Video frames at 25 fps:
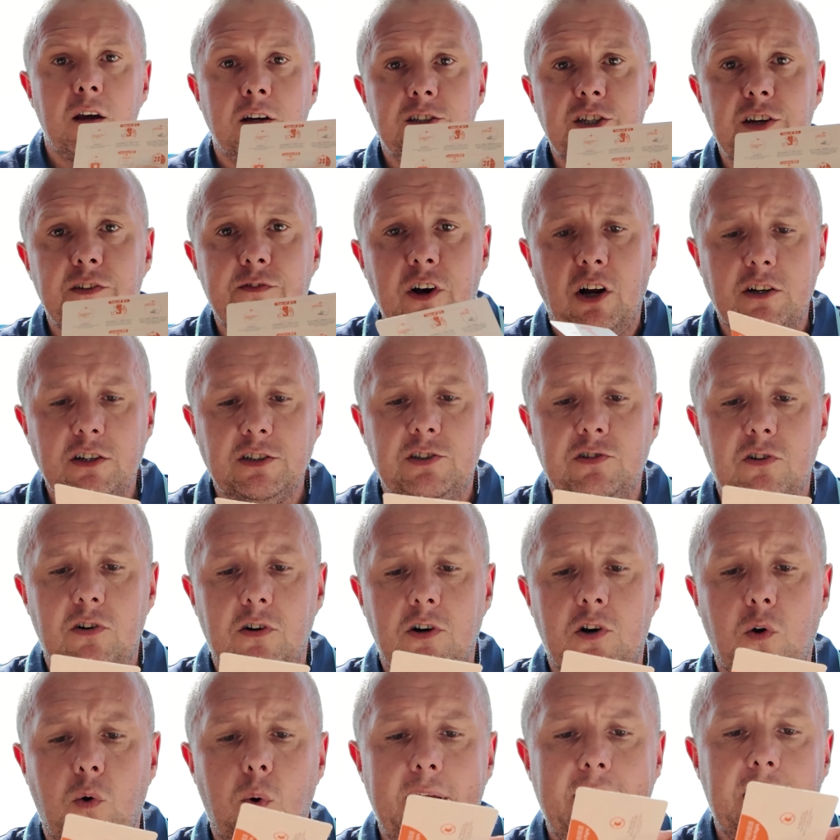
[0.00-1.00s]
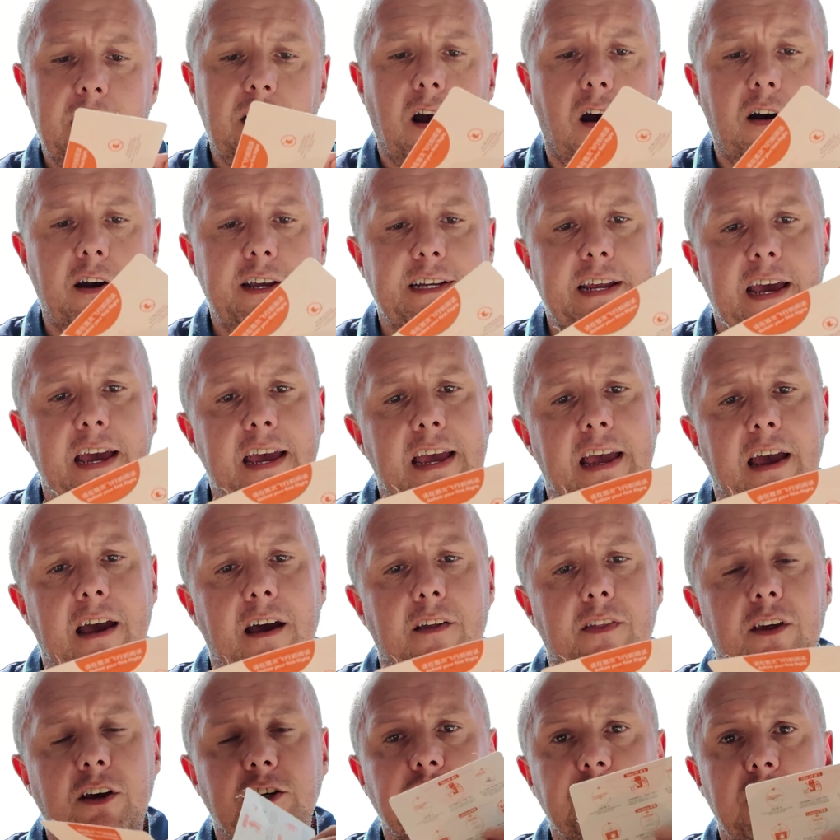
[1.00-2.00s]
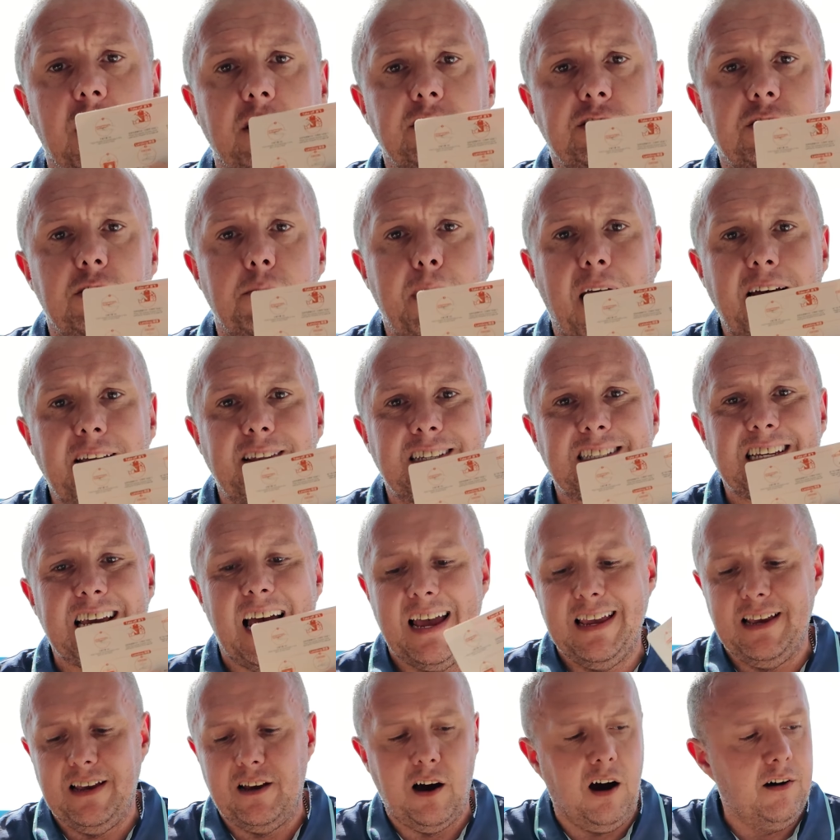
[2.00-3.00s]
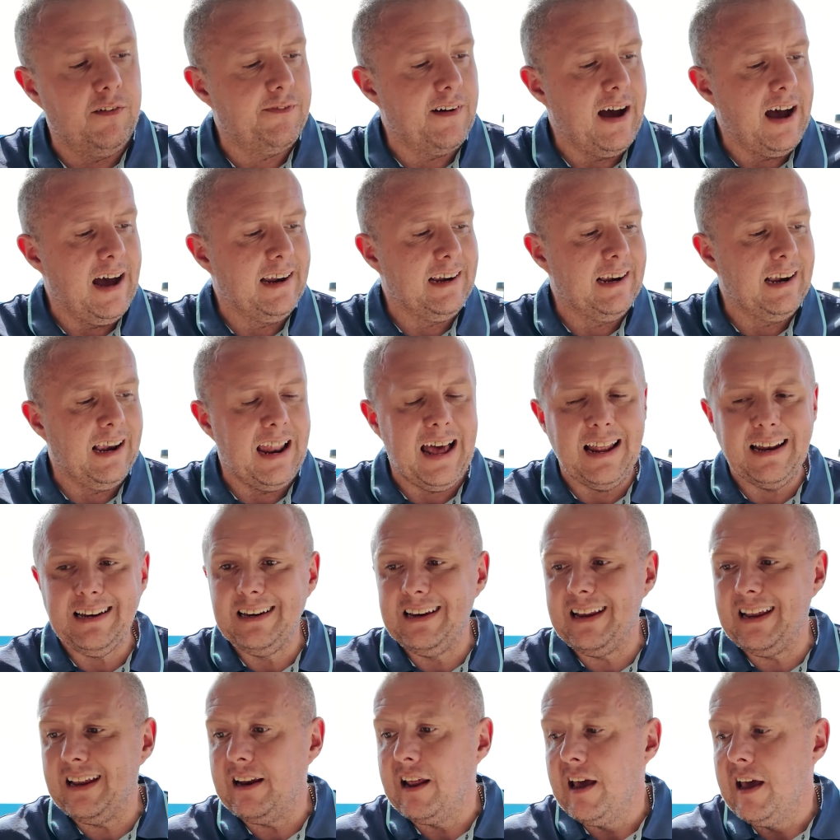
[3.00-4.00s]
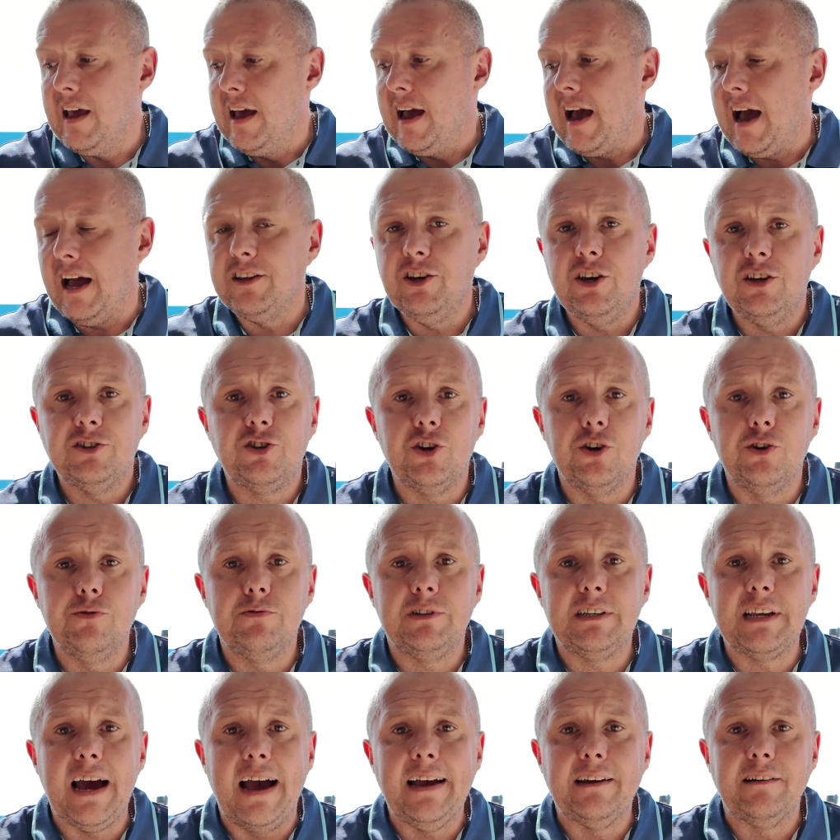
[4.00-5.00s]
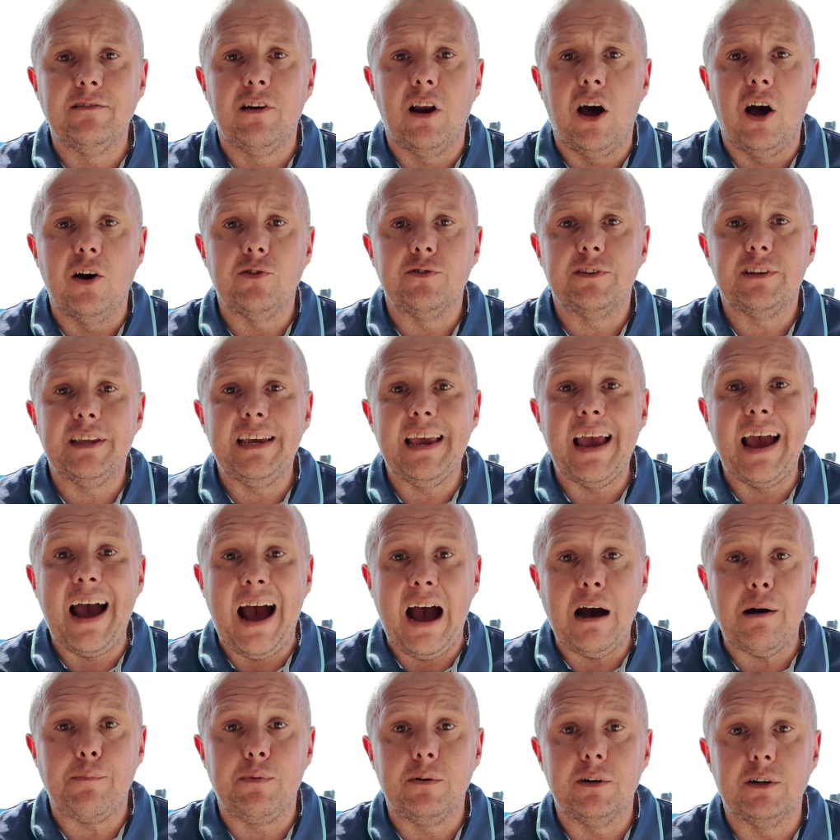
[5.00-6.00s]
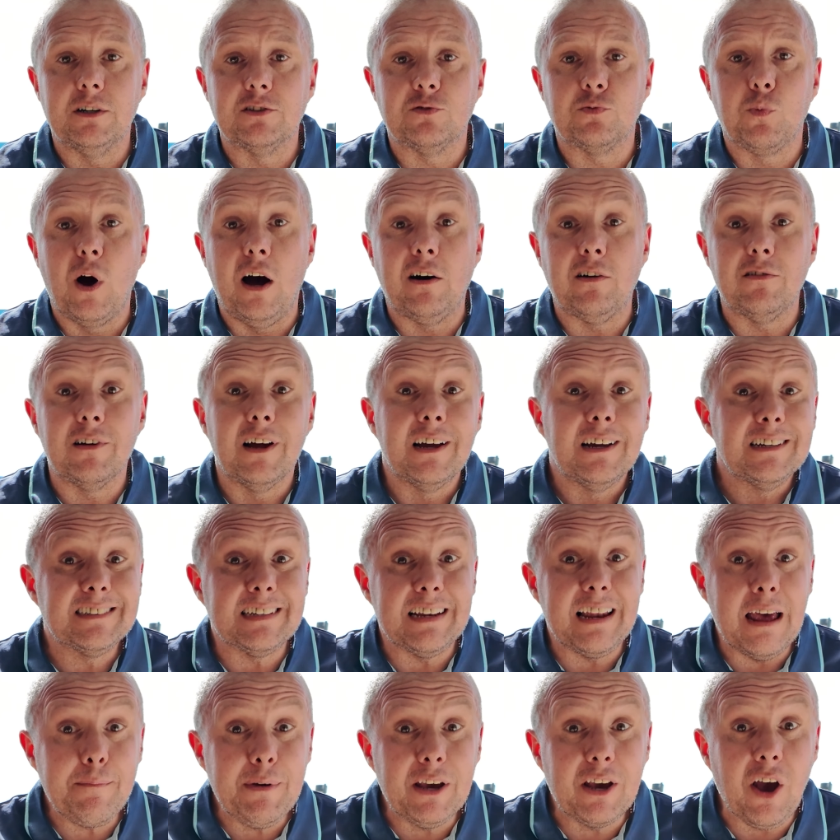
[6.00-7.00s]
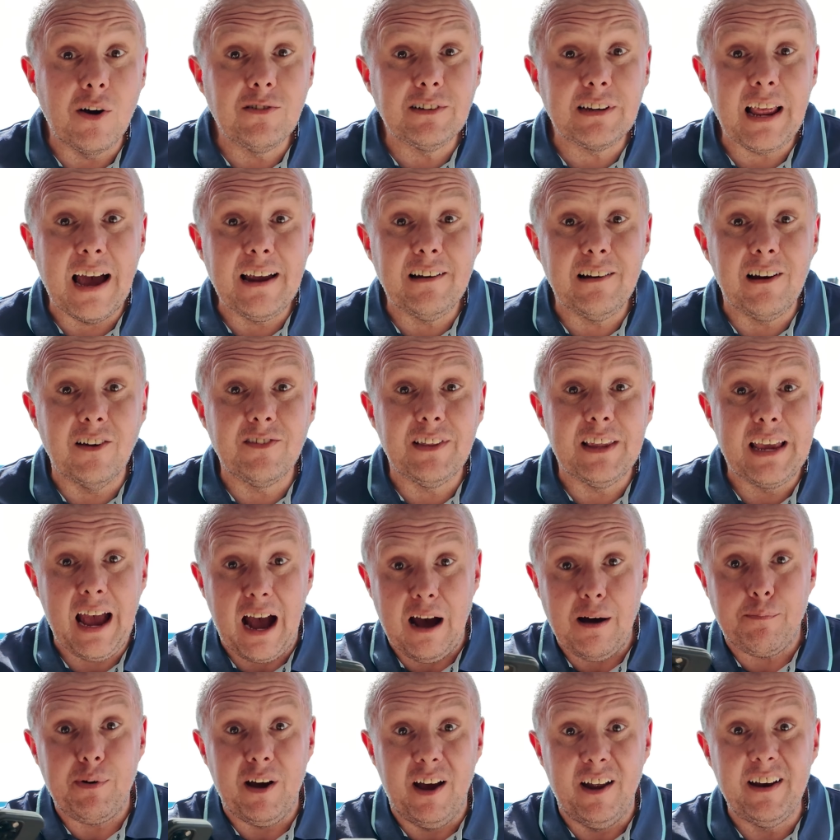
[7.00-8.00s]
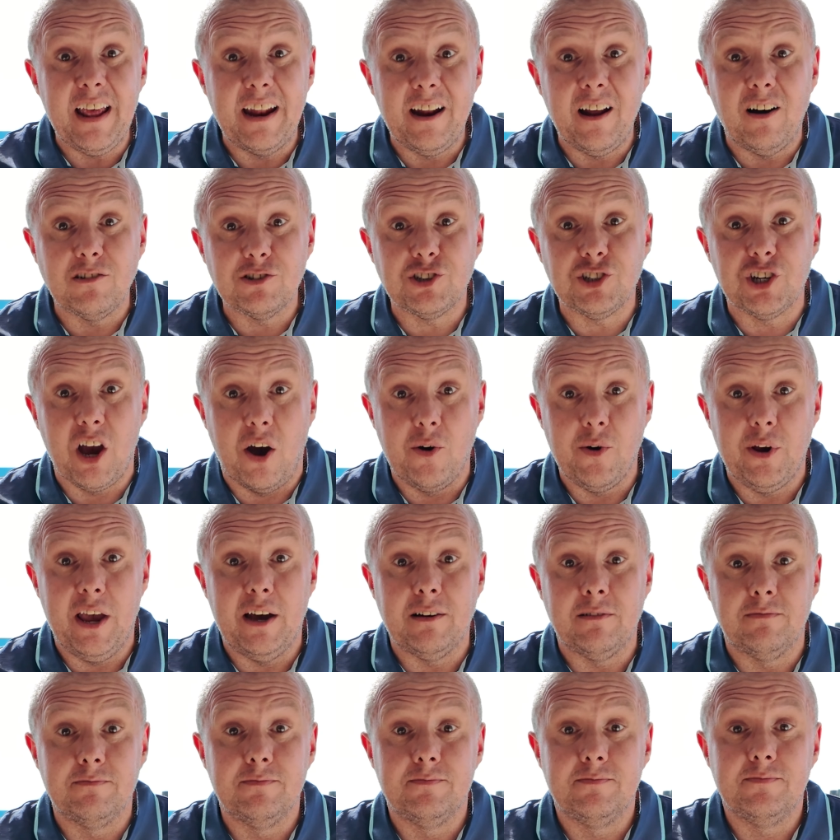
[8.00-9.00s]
So you've got a sort of quick guide here that shows you about the takeoff and landing. And you do download the app as well. So let me go and download the app and then I'll show you.